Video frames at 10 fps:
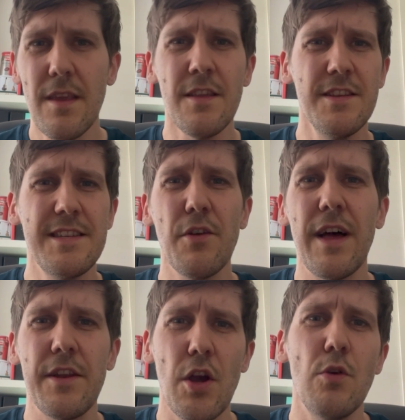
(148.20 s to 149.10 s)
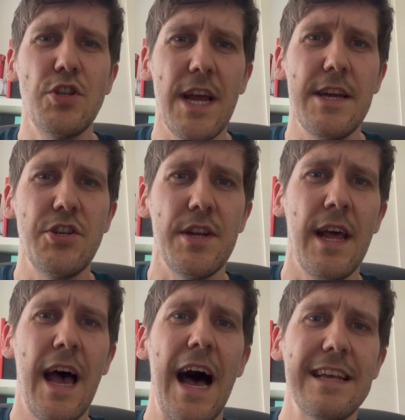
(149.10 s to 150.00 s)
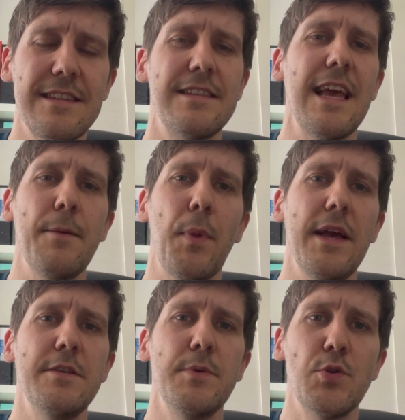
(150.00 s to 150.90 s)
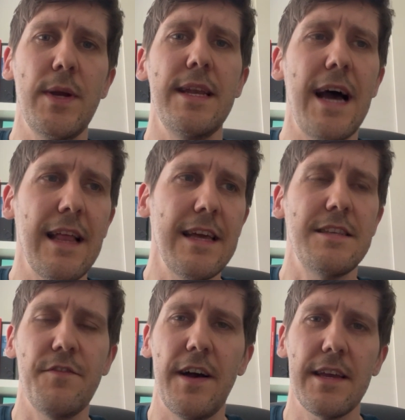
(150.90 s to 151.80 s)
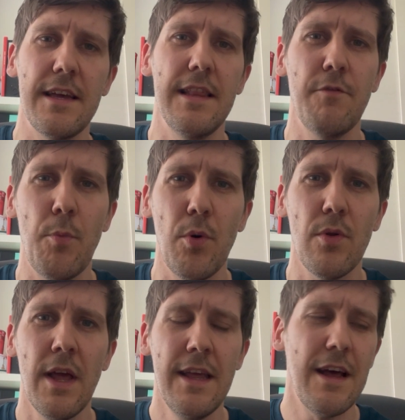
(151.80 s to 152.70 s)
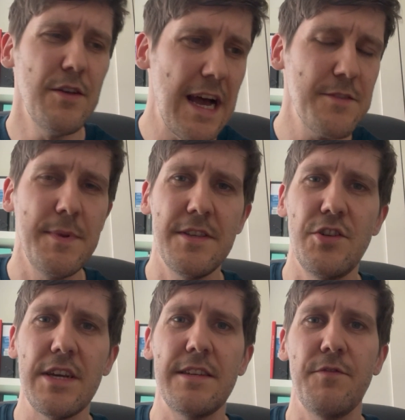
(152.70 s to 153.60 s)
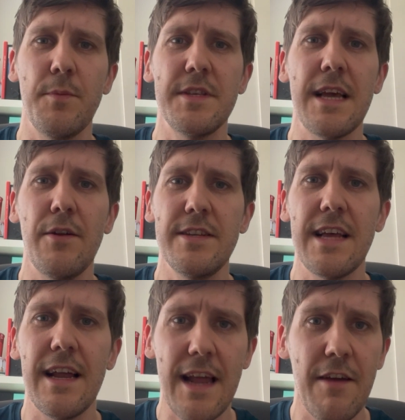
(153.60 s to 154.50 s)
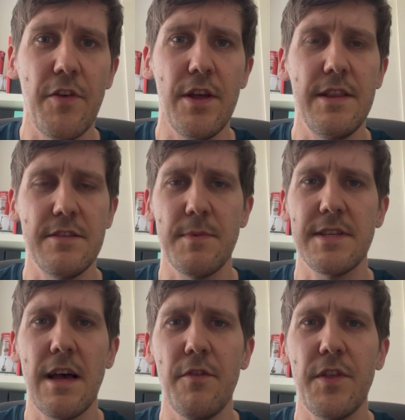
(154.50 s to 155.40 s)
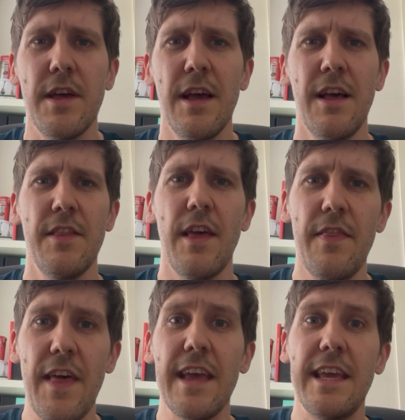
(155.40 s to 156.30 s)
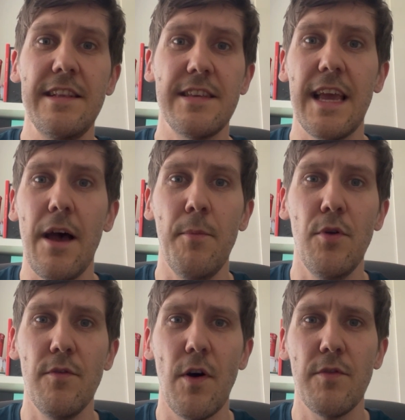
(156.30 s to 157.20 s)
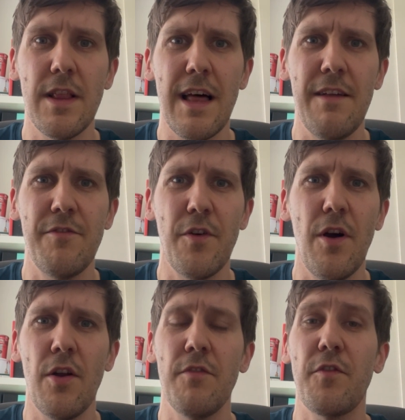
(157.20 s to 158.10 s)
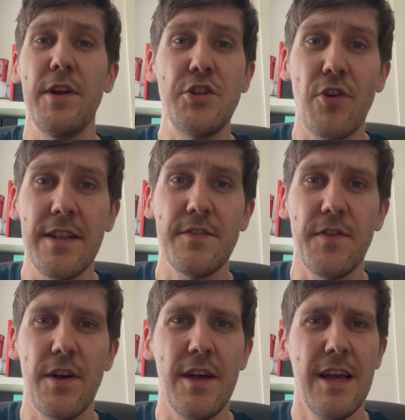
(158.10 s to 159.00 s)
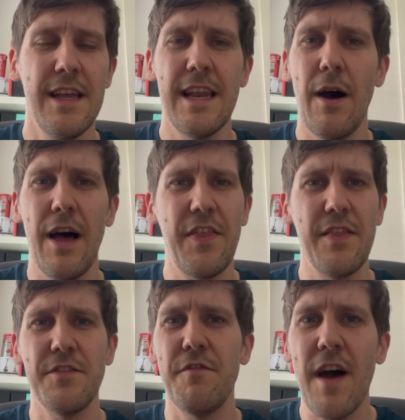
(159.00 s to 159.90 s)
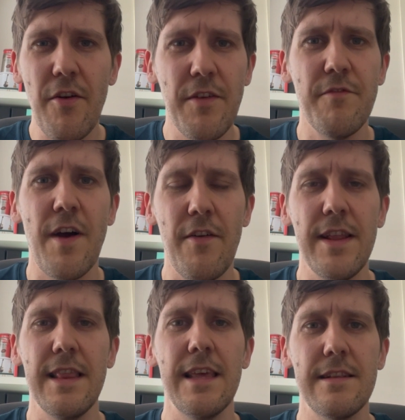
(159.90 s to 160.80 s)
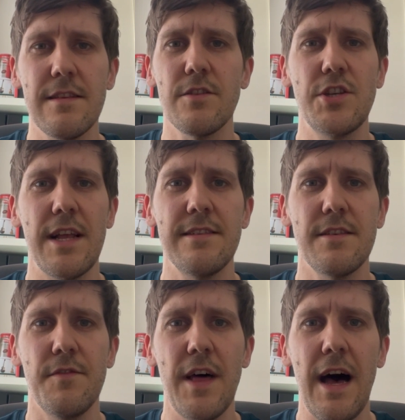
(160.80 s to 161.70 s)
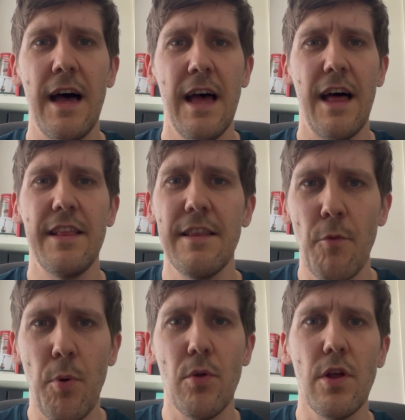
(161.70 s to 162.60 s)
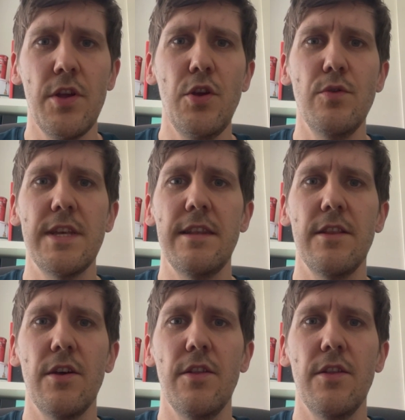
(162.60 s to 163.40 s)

there's still that negotiation has to take place between Al-Ettifaq and Liverpool. Now, it has been suggested from the Saudi side, and I've heard this myself, that they're keen to get a move over the line on a free transfer. Now, I think there's very little chance of that. I think Liverpool are using